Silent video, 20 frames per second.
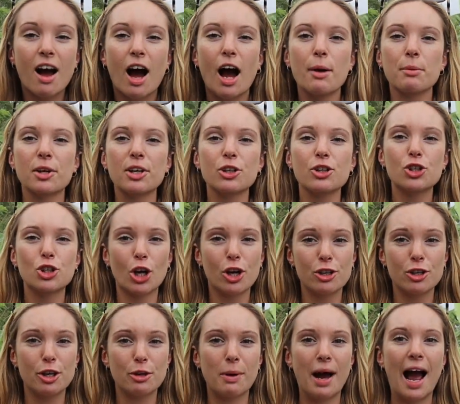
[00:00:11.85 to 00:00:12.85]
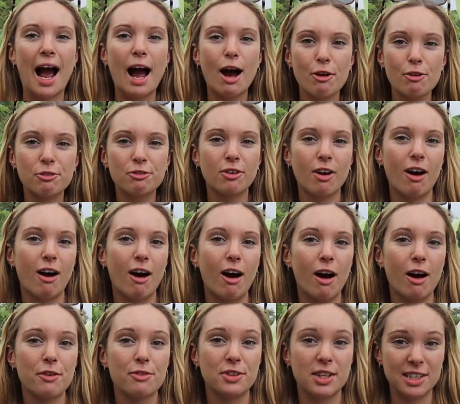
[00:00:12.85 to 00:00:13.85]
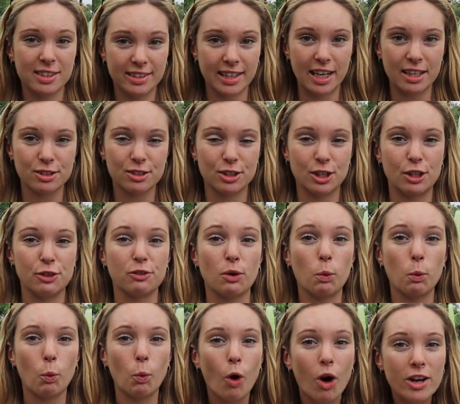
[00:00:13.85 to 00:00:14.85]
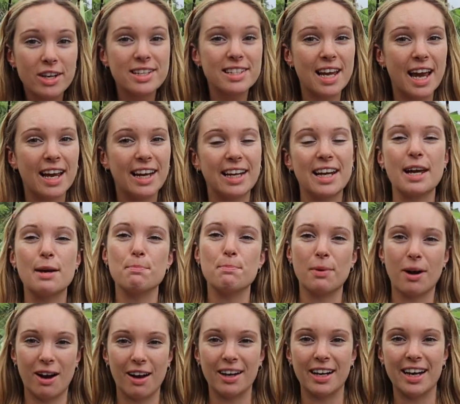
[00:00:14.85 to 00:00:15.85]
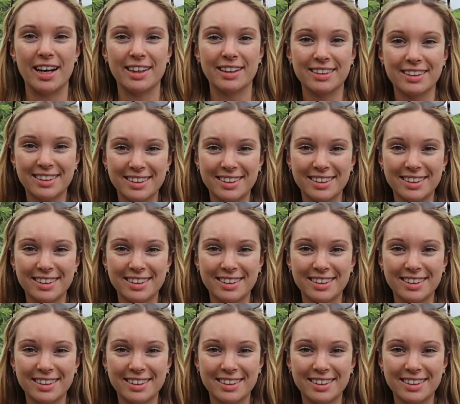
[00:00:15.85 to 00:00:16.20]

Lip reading: I'm going to show you how far this gets you for one day in Bali.